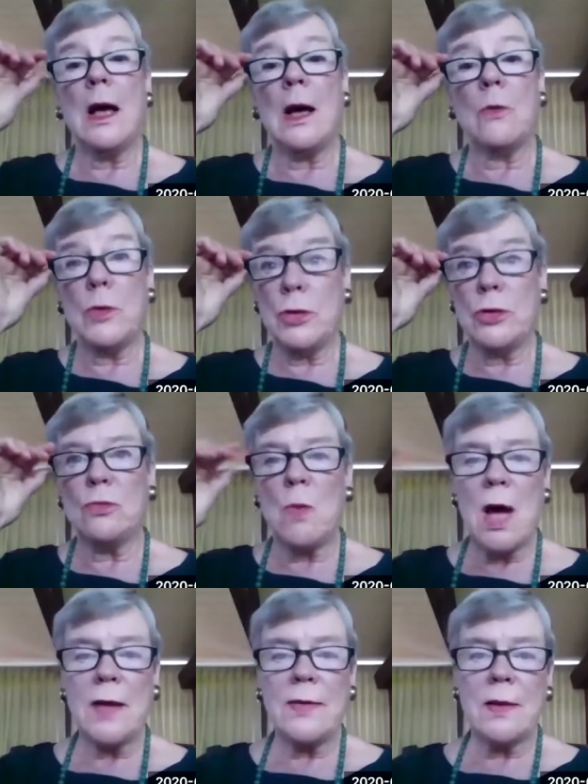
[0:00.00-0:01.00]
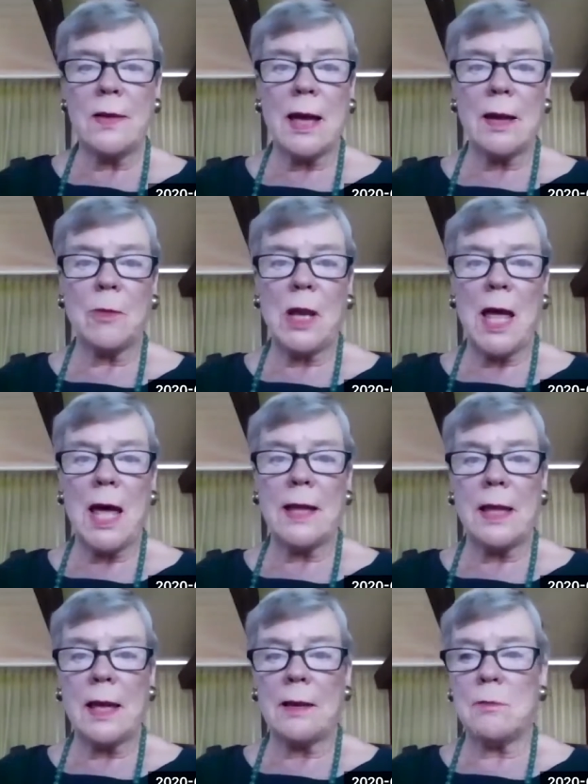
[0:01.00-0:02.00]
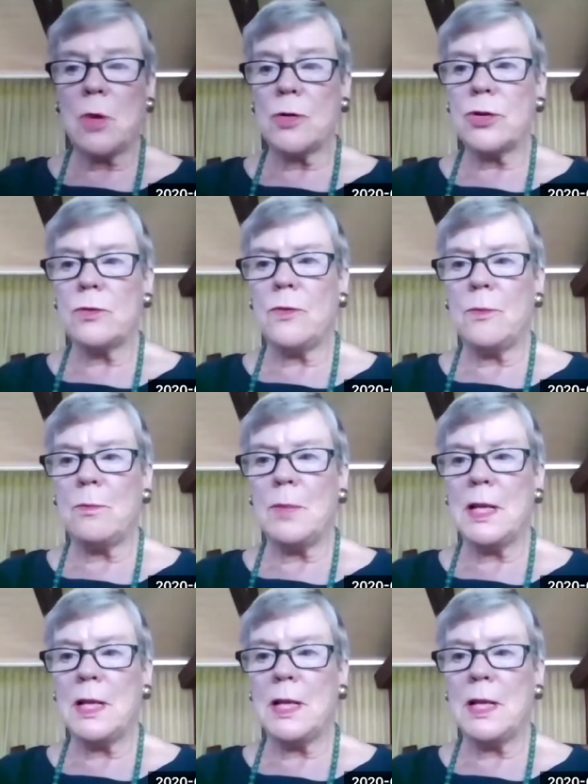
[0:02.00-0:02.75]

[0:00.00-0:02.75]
uh, which is why I am glad that Marshall